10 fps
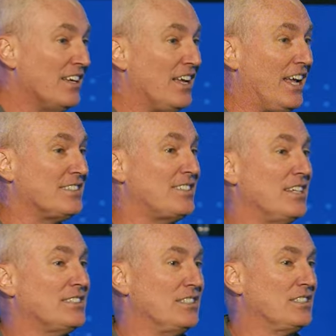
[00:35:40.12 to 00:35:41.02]
It
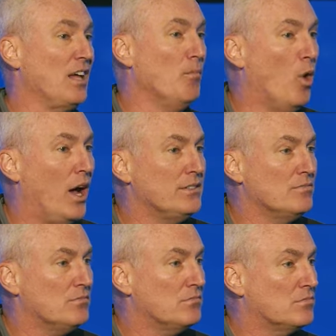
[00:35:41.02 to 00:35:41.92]
says that someone
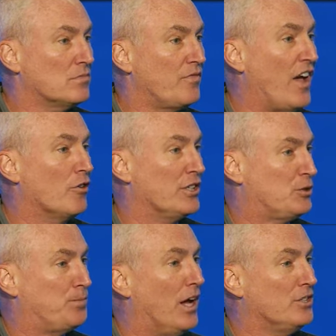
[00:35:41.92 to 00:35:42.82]
found a
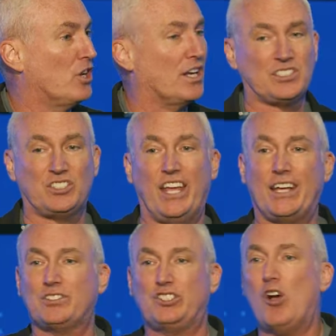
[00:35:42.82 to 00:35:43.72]
sponge on a
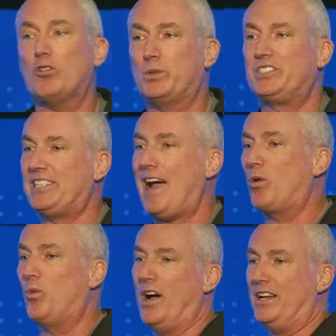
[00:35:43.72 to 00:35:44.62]
stick soaked with
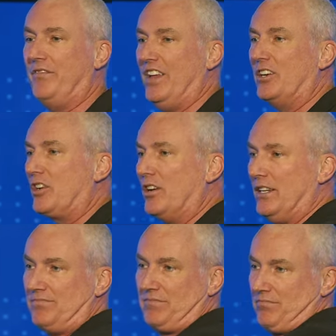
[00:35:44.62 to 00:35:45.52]
sour wine and vinegar
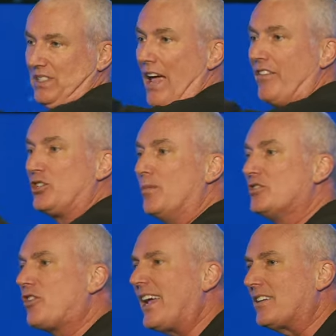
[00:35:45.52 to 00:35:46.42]
and gave it to him to
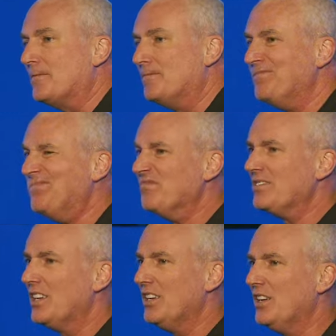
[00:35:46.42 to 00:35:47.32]
drink.
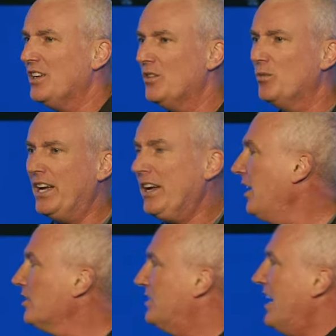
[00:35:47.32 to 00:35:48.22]

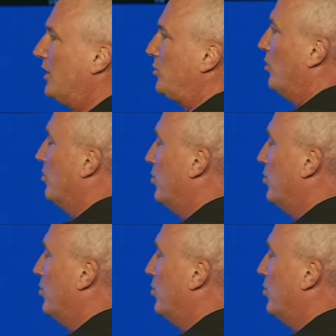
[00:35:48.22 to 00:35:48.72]
Here's the actual